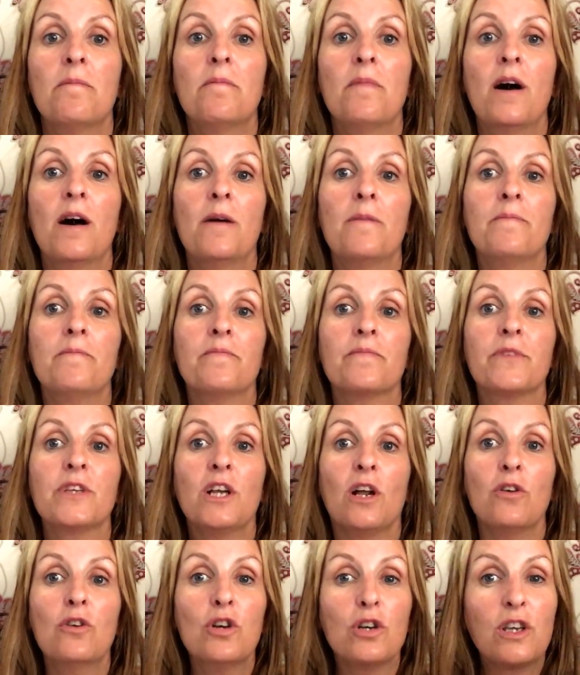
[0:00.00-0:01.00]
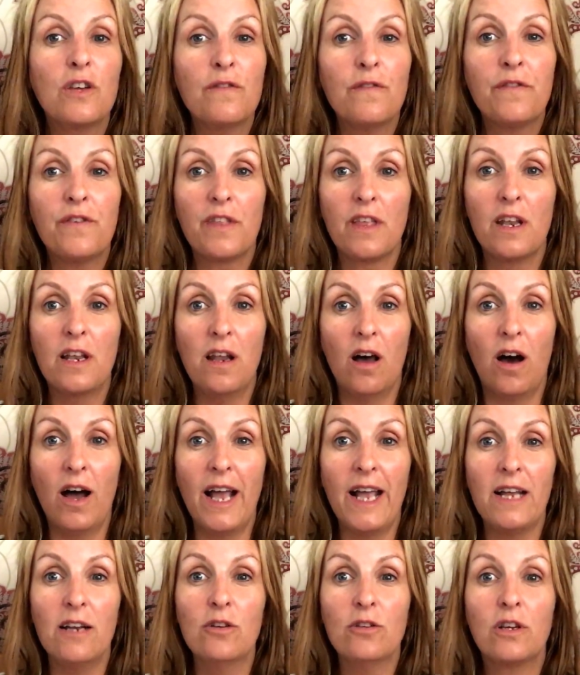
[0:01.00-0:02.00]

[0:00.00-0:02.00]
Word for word: um, you know, looking for the light,